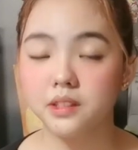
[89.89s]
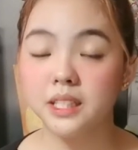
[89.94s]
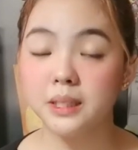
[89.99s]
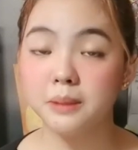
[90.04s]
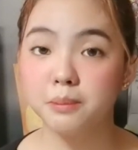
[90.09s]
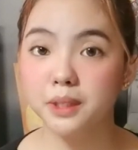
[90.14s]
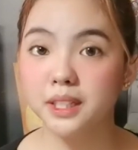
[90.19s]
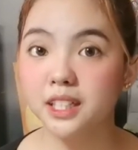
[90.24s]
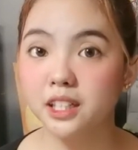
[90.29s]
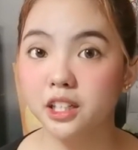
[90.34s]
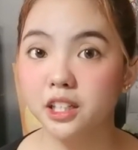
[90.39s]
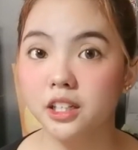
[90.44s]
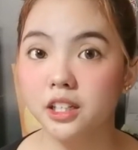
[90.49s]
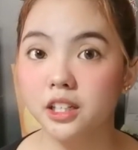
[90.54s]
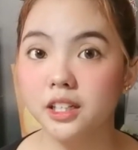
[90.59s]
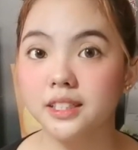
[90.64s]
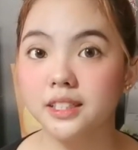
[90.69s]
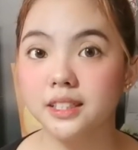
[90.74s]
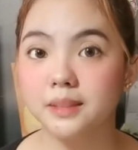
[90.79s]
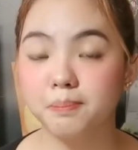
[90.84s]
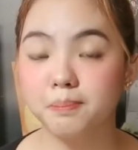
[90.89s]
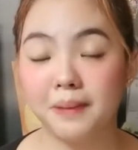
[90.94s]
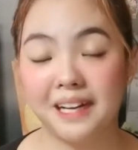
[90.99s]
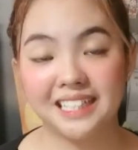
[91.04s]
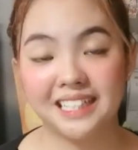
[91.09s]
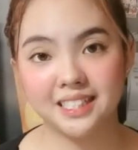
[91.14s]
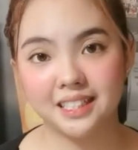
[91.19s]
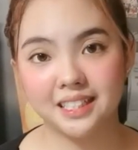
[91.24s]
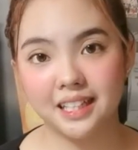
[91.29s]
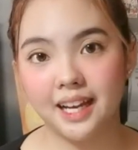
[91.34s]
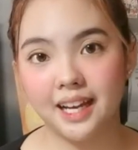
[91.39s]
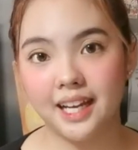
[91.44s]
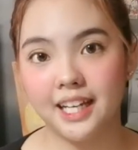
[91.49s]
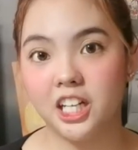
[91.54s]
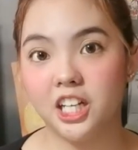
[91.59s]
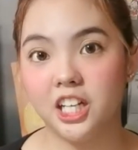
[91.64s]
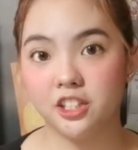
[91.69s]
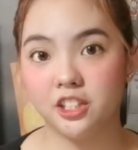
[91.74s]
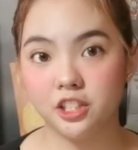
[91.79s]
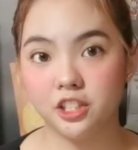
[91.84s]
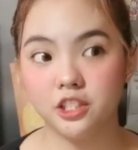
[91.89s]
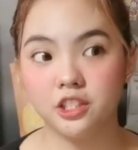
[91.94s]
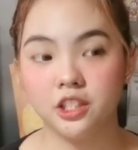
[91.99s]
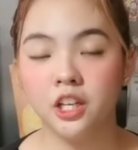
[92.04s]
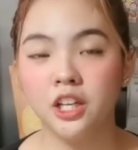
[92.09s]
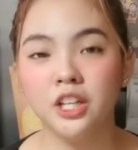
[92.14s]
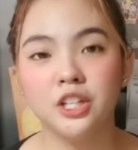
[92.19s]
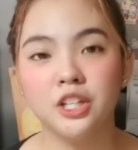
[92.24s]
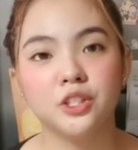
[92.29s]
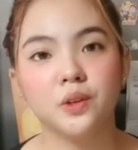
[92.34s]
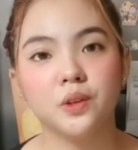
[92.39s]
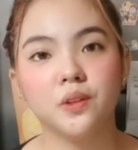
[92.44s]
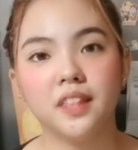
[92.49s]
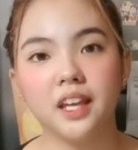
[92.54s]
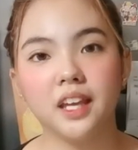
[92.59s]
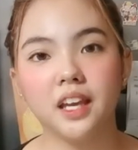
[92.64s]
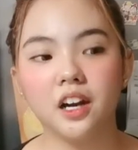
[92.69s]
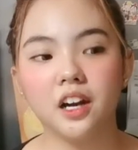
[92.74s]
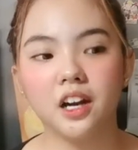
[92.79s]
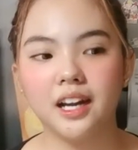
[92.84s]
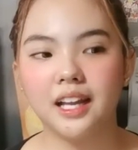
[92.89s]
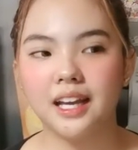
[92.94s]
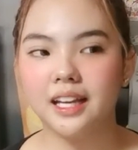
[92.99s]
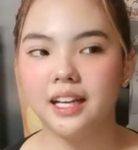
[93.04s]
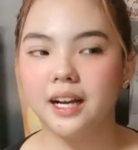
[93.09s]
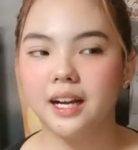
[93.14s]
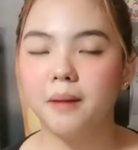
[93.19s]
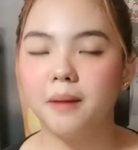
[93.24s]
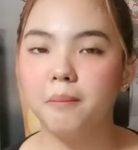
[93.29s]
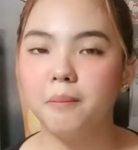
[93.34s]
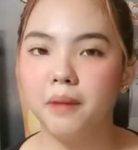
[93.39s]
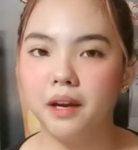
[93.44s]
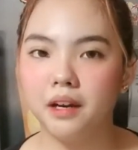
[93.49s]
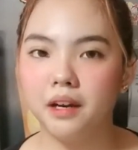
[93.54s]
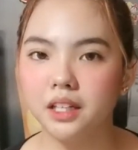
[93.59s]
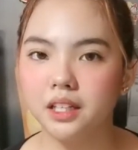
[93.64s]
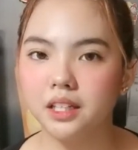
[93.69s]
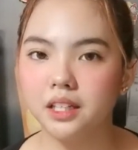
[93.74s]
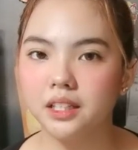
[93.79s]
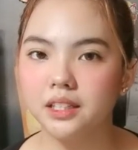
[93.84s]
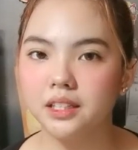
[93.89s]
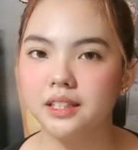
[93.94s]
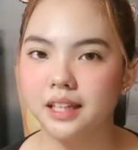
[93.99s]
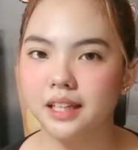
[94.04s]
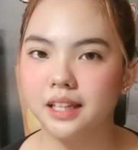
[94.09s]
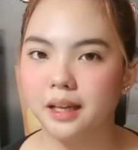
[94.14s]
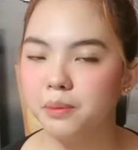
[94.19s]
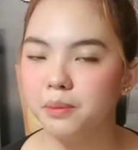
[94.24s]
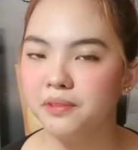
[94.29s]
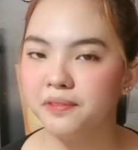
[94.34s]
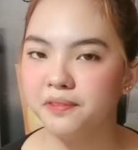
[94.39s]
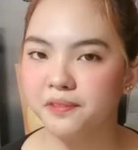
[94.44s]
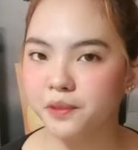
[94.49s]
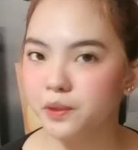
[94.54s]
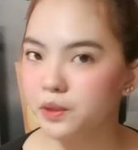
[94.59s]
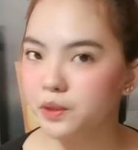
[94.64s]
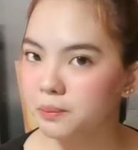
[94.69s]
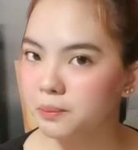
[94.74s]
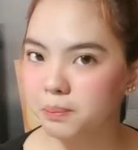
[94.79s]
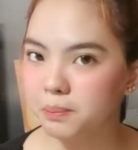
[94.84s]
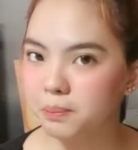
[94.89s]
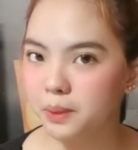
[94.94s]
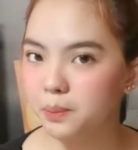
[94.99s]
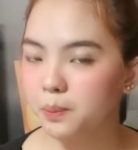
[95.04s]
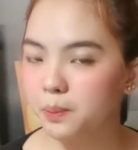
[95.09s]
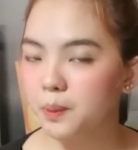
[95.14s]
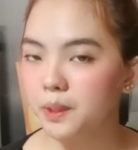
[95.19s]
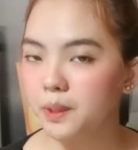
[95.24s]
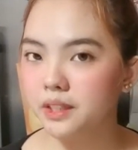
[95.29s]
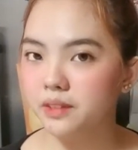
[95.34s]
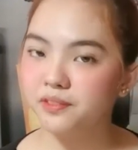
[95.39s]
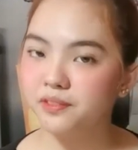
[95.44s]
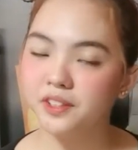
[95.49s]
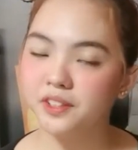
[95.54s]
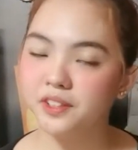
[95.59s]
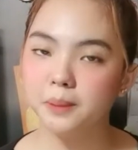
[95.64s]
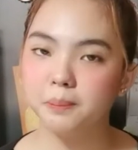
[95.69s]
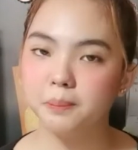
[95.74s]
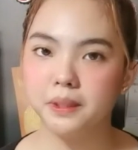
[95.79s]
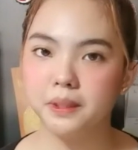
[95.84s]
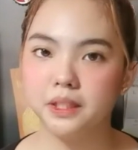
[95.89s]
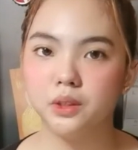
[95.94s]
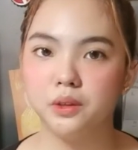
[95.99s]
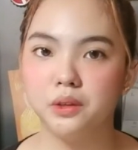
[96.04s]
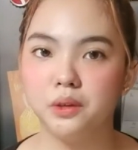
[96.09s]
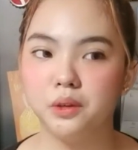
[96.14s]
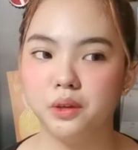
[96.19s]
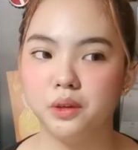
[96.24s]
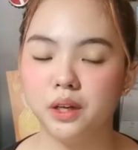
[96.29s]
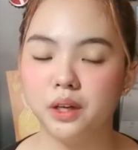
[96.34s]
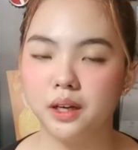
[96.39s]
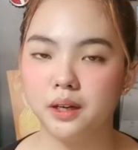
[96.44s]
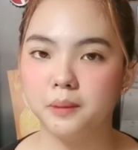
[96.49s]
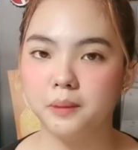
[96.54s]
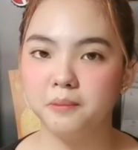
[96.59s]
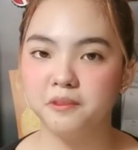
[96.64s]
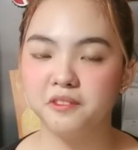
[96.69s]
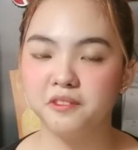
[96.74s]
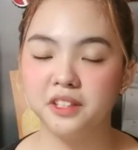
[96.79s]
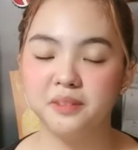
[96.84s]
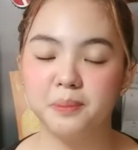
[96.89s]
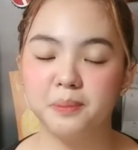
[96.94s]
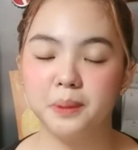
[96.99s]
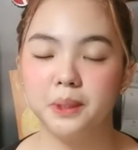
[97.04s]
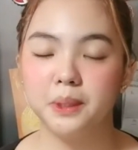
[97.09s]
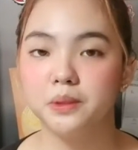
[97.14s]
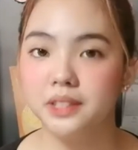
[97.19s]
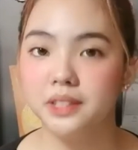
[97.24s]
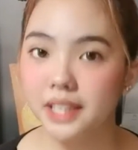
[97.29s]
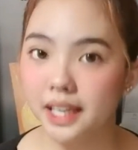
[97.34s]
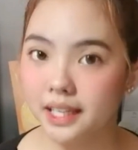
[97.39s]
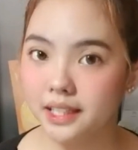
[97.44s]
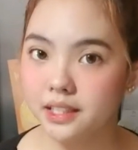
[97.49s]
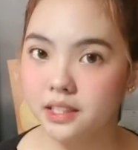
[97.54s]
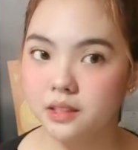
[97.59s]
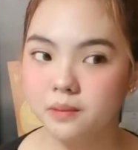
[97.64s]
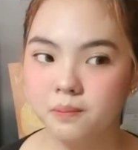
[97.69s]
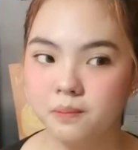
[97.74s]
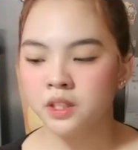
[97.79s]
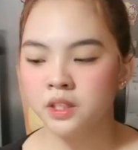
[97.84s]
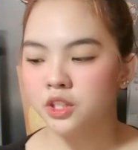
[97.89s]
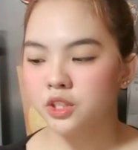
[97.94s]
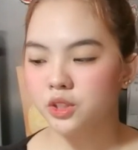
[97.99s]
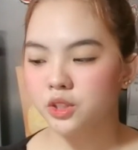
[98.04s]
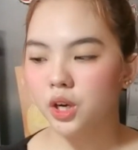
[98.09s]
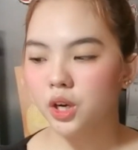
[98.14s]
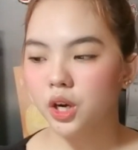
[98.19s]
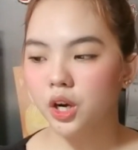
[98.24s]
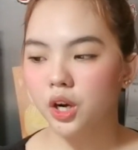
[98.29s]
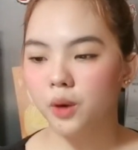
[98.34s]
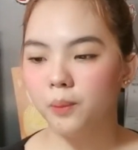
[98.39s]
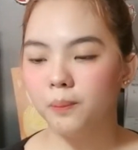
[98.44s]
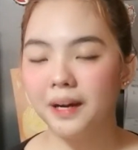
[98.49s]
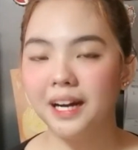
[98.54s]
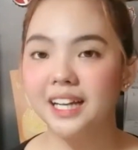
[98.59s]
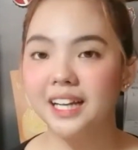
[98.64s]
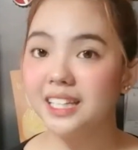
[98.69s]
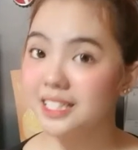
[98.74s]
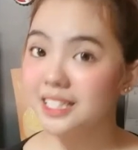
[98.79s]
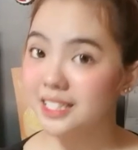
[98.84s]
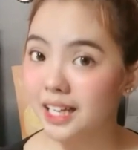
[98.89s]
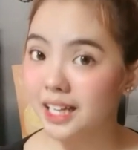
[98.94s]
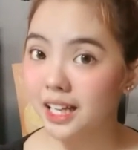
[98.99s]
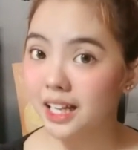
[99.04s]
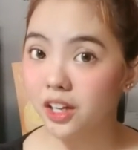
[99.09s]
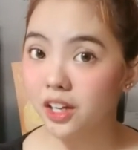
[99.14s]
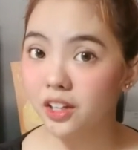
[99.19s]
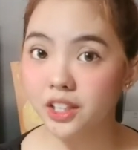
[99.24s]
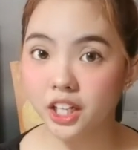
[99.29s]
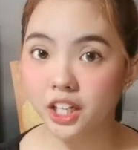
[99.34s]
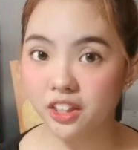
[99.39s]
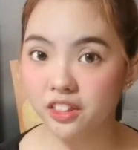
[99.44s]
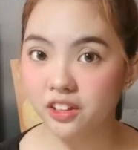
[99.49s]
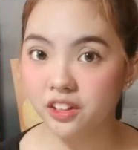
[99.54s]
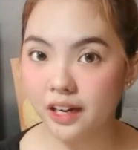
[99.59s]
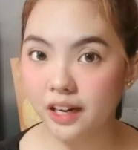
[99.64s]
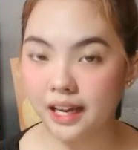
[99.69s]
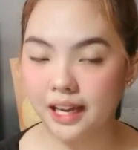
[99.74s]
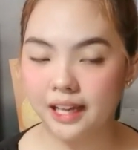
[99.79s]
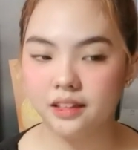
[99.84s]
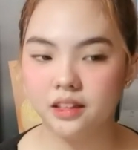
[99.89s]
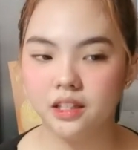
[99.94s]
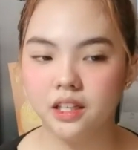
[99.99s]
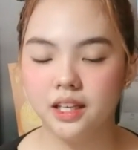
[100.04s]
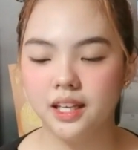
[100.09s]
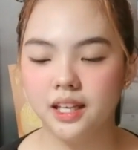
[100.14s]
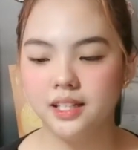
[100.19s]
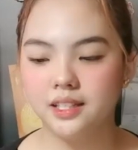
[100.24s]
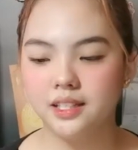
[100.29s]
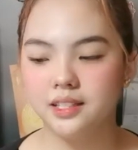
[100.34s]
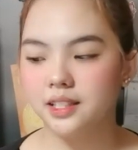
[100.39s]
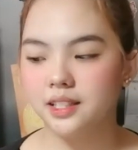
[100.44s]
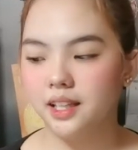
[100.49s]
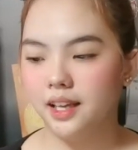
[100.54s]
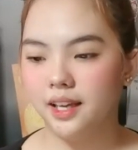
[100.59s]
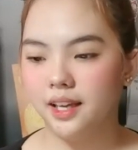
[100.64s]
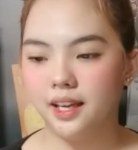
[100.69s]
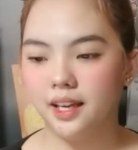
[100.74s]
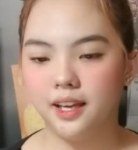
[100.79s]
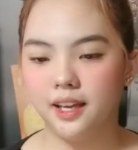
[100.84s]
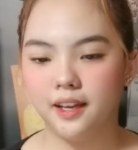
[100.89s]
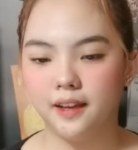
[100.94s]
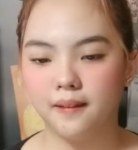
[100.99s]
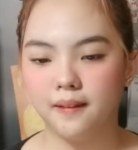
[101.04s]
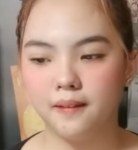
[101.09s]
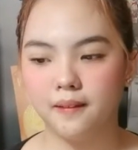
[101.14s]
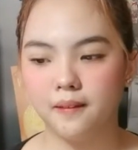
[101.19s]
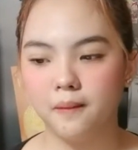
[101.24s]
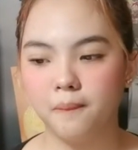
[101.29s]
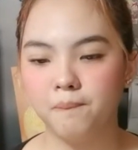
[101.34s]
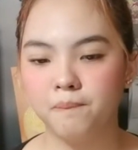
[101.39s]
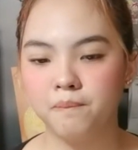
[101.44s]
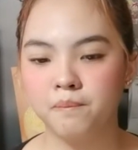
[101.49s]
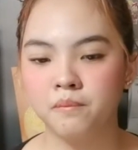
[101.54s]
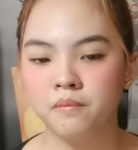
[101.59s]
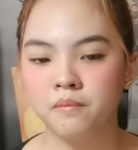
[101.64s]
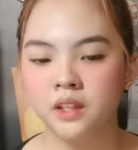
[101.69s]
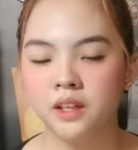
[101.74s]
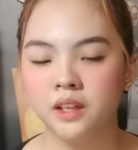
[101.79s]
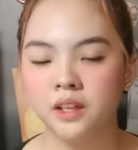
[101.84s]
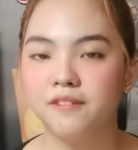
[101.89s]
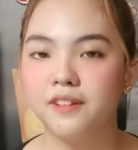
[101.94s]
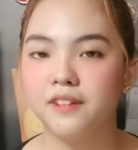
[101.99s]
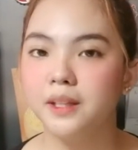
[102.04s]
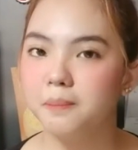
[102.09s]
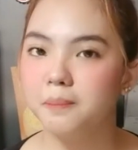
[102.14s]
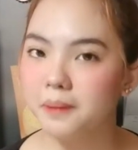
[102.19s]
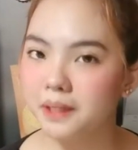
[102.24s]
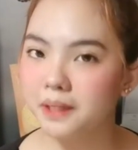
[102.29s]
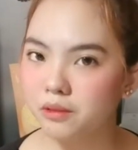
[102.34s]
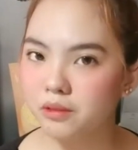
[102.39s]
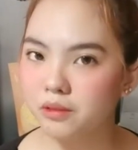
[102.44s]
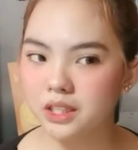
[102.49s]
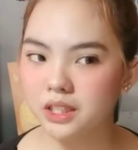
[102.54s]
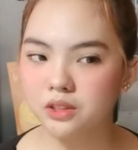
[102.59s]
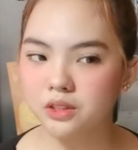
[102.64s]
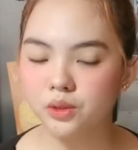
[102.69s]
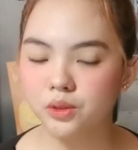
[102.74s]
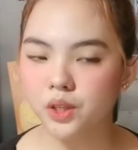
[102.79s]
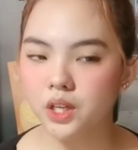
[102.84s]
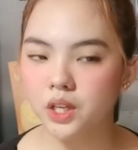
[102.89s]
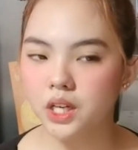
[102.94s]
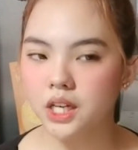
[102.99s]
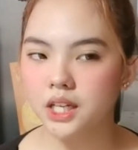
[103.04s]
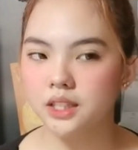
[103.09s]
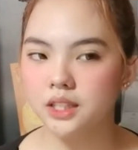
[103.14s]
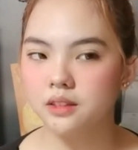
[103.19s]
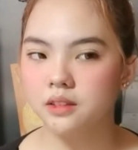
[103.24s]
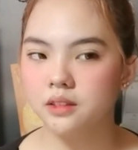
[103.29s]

burgers, pasta, and others. So they are like American type of food, but with Filipino taste. So Mang Inasal, on the other hand, is a Filipino restaurant